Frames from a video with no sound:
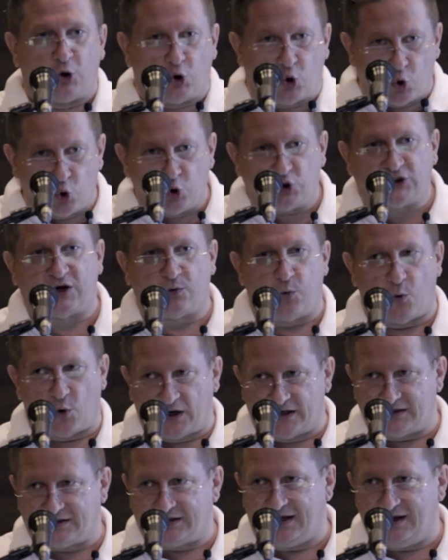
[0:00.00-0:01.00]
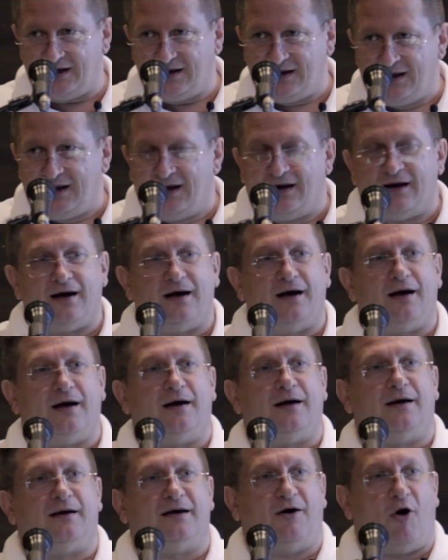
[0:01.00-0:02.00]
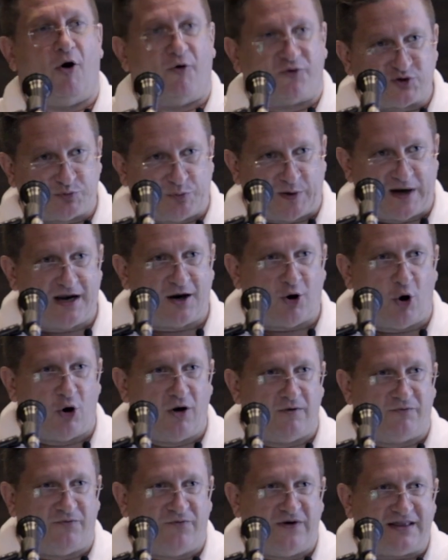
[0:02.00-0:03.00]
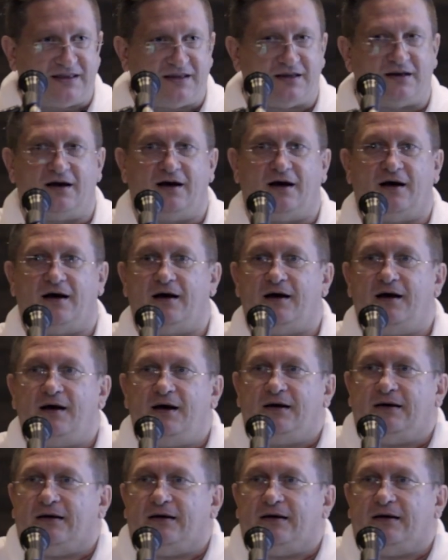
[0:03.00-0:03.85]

good quality offspring with a